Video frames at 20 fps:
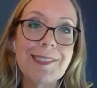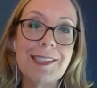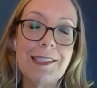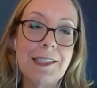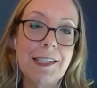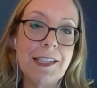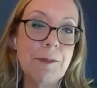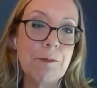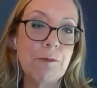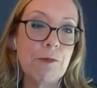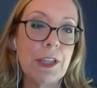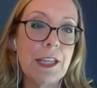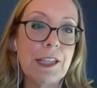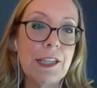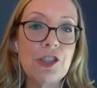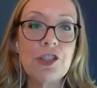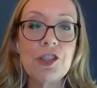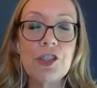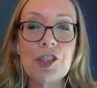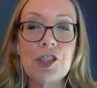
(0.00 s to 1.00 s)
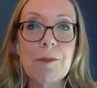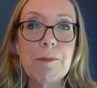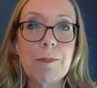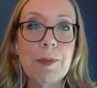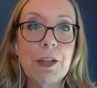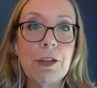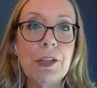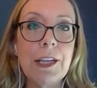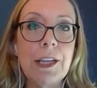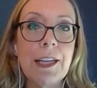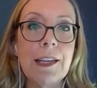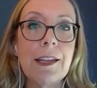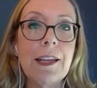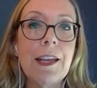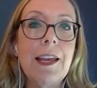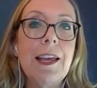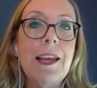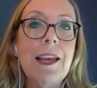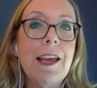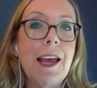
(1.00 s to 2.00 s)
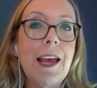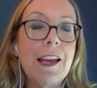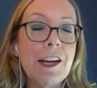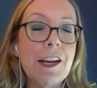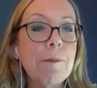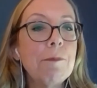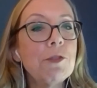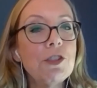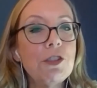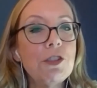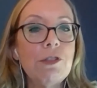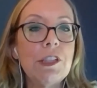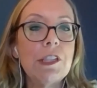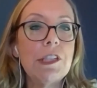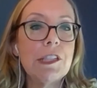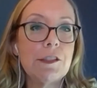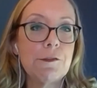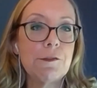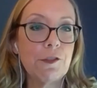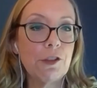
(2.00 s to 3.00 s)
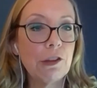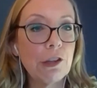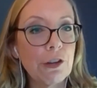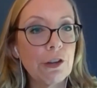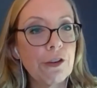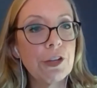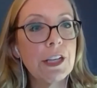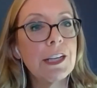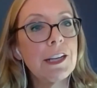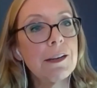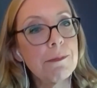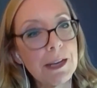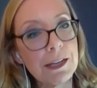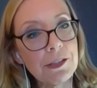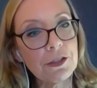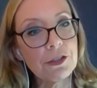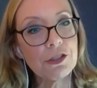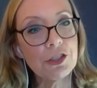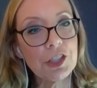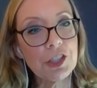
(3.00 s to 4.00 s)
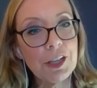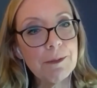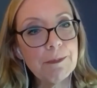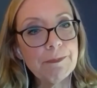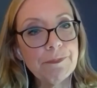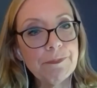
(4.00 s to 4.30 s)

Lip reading: team relationship building, and opportunities for learning and mentorship.